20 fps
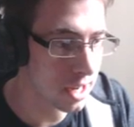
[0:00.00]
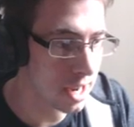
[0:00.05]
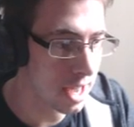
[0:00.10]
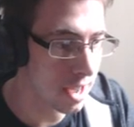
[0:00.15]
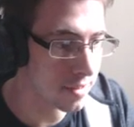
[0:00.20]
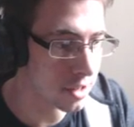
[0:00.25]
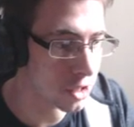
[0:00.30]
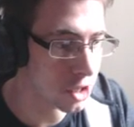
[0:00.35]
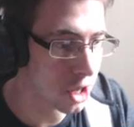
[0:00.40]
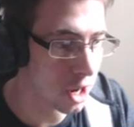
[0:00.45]
didn't
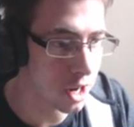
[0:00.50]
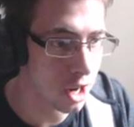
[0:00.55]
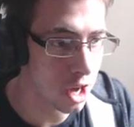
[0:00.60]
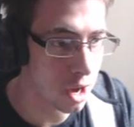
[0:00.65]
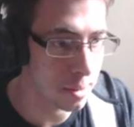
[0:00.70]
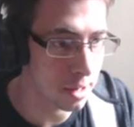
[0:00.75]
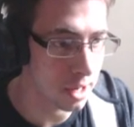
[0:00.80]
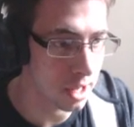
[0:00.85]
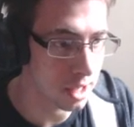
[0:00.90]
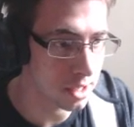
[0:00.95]
have enchanted
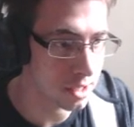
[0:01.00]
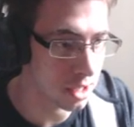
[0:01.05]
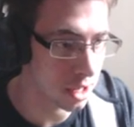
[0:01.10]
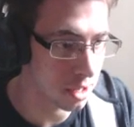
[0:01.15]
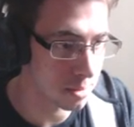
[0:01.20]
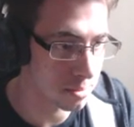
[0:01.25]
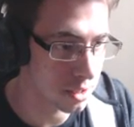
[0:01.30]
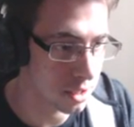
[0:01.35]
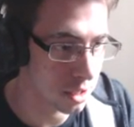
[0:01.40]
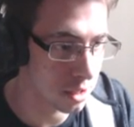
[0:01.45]
armor last
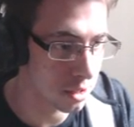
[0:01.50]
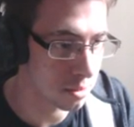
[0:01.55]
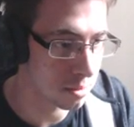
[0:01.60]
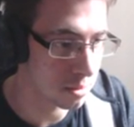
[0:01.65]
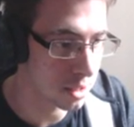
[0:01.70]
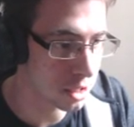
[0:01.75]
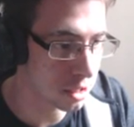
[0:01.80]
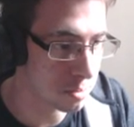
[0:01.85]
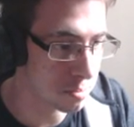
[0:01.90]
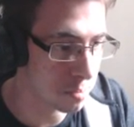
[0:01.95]
time, so
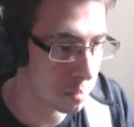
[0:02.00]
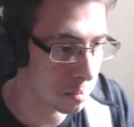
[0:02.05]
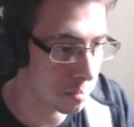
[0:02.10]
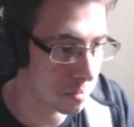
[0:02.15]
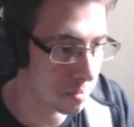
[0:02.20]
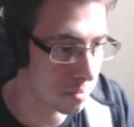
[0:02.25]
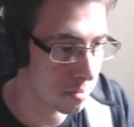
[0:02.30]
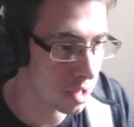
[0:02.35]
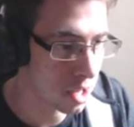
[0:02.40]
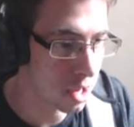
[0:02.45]
we should
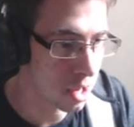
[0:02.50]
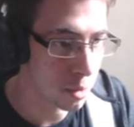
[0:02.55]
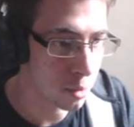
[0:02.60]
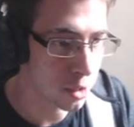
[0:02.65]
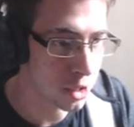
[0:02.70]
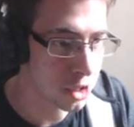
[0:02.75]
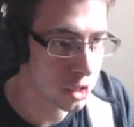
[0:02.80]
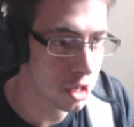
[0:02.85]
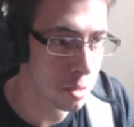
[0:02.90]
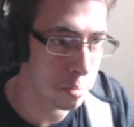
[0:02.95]

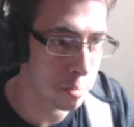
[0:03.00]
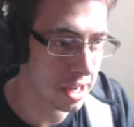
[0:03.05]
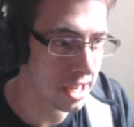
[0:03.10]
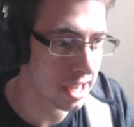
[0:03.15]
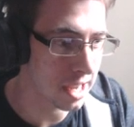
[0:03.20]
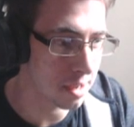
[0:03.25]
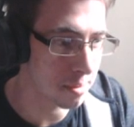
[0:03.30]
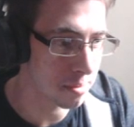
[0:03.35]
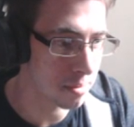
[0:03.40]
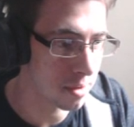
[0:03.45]
we should have
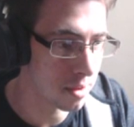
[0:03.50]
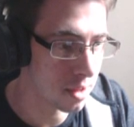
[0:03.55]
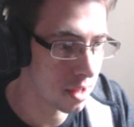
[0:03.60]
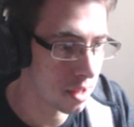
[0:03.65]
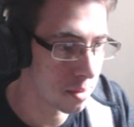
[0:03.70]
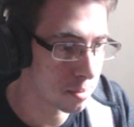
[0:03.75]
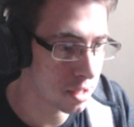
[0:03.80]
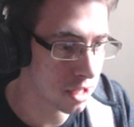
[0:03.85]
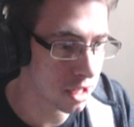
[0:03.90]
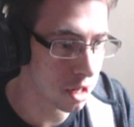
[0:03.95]
beat him.
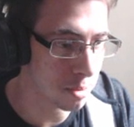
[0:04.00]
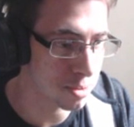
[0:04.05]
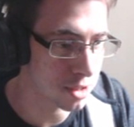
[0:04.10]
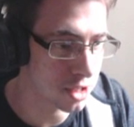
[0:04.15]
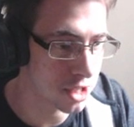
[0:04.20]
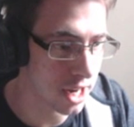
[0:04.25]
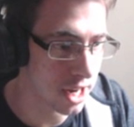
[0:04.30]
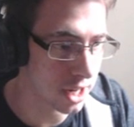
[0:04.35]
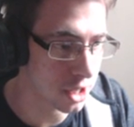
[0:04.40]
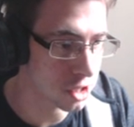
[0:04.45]
Protect our
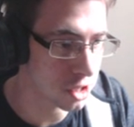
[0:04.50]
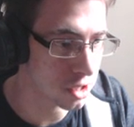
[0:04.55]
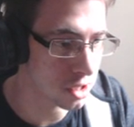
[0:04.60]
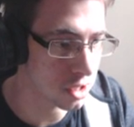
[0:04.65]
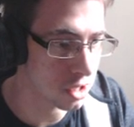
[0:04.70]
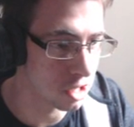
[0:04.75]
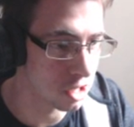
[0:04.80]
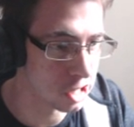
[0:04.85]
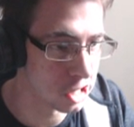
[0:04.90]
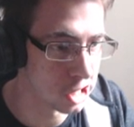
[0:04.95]

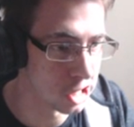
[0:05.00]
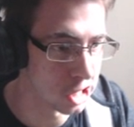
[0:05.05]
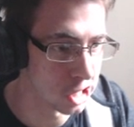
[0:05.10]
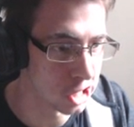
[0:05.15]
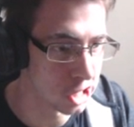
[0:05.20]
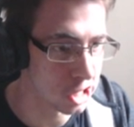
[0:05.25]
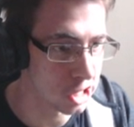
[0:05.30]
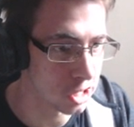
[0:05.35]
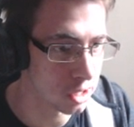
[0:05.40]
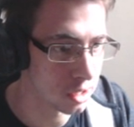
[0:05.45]
protection.
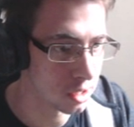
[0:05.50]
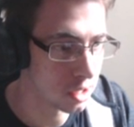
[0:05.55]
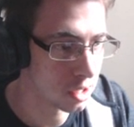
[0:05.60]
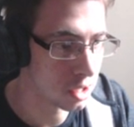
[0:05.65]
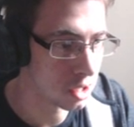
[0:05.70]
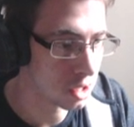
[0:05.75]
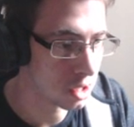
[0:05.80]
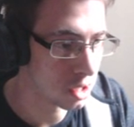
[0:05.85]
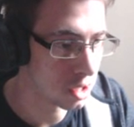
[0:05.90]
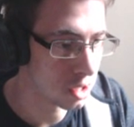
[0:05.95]
Ugh.
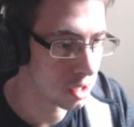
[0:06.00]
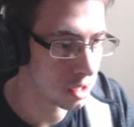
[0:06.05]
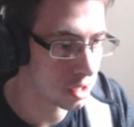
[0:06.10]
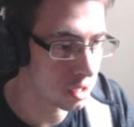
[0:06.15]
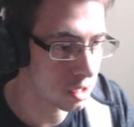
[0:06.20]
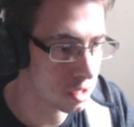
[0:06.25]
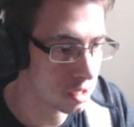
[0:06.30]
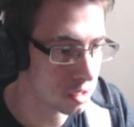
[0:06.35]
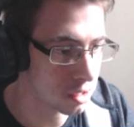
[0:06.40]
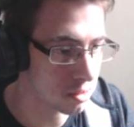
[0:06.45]

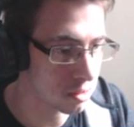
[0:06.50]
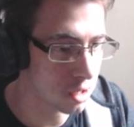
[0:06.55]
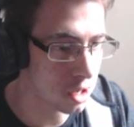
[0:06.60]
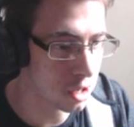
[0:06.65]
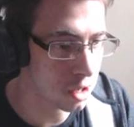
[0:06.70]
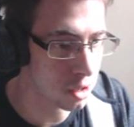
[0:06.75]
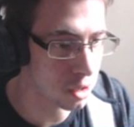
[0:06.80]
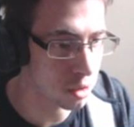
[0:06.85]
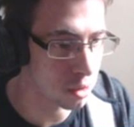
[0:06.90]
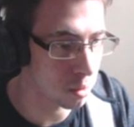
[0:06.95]
Oh
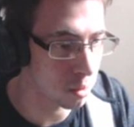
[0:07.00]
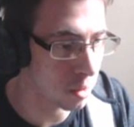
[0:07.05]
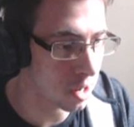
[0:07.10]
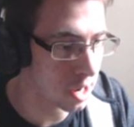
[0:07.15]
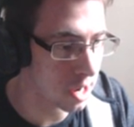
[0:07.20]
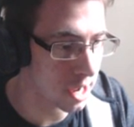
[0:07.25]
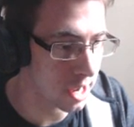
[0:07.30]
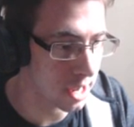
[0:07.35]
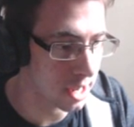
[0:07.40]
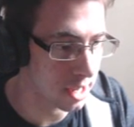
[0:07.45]
no,
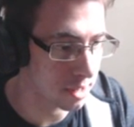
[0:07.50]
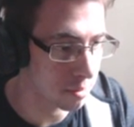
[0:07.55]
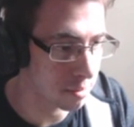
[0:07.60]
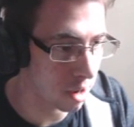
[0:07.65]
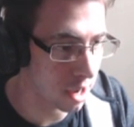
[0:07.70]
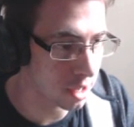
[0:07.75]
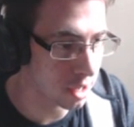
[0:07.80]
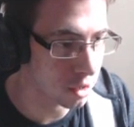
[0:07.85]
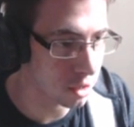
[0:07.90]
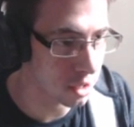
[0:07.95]
why?
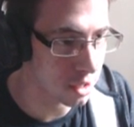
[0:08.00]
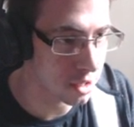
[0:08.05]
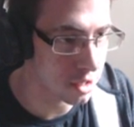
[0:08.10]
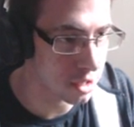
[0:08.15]
Why are you doing